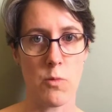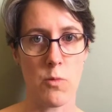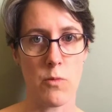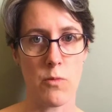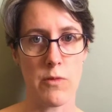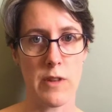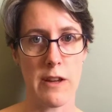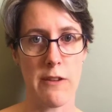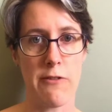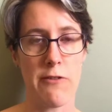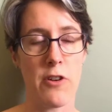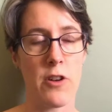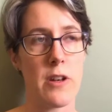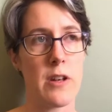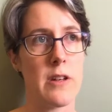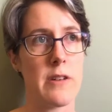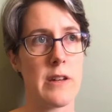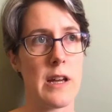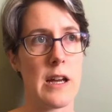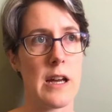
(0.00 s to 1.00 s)
They
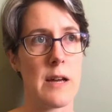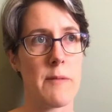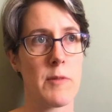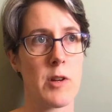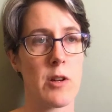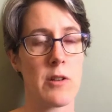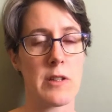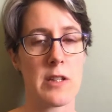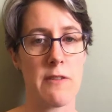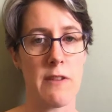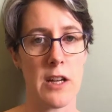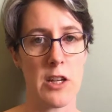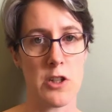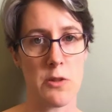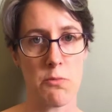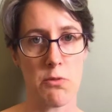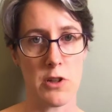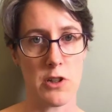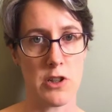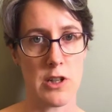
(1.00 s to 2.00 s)
fund conservation
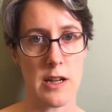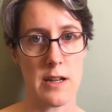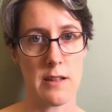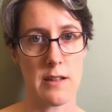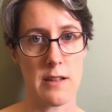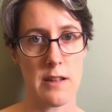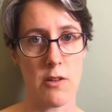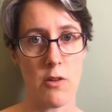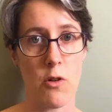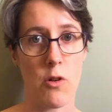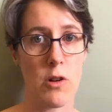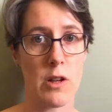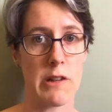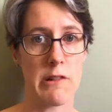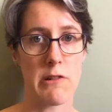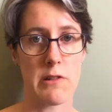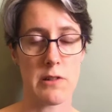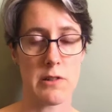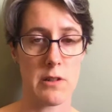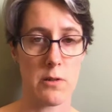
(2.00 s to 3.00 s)
projects all
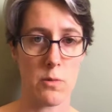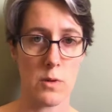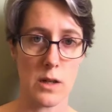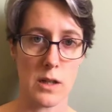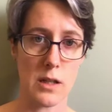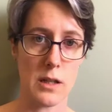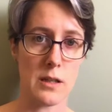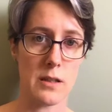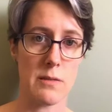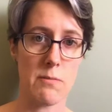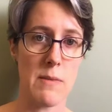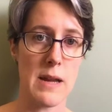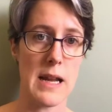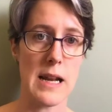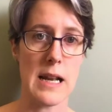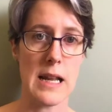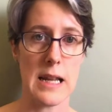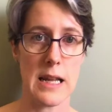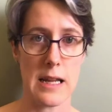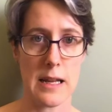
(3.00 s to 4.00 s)
across the world,
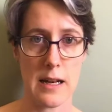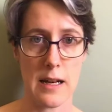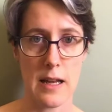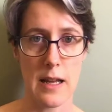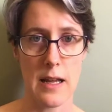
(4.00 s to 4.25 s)
mainly in